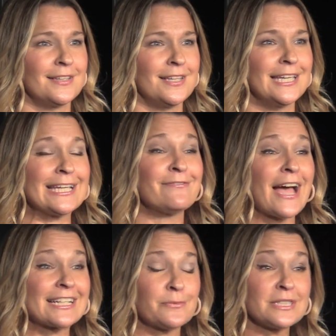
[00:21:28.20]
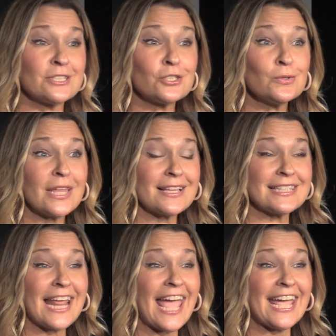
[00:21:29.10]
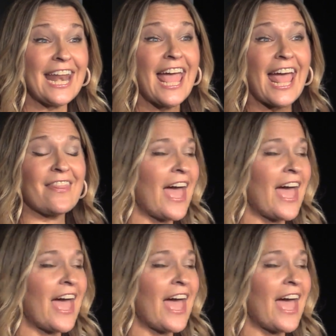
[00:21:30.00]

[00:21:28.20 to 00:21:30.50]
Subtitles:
In fact, it was in 2008, and the